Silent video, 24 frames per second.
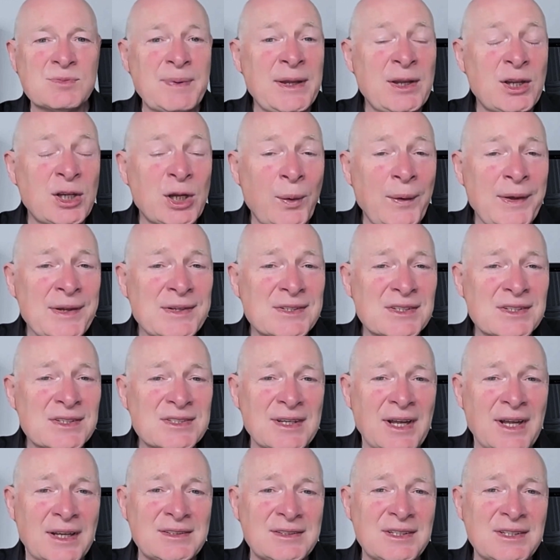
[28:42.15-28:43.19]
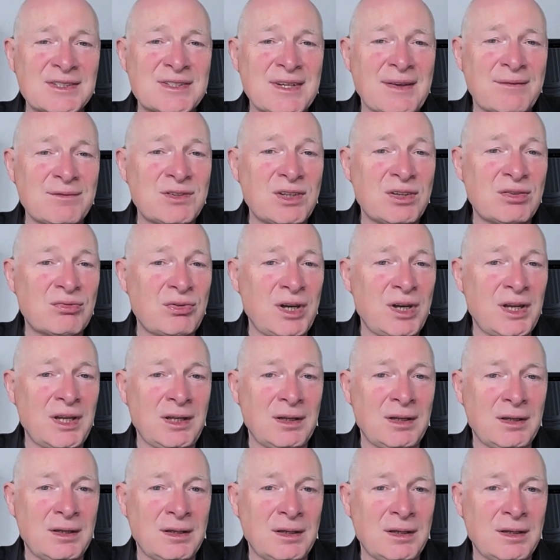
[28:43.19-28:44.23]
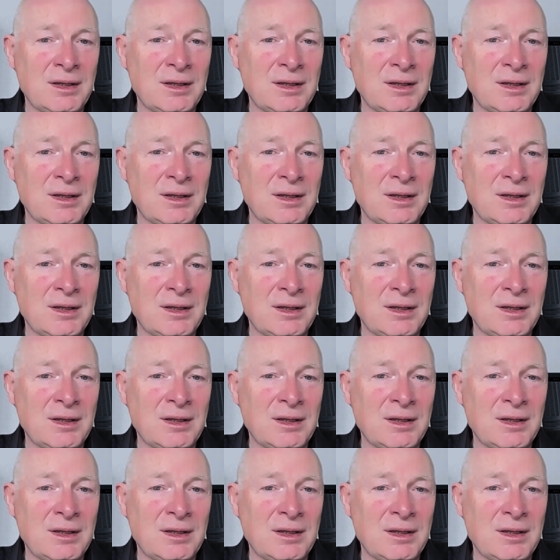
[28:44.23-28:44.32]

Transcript: It's been going since 1973.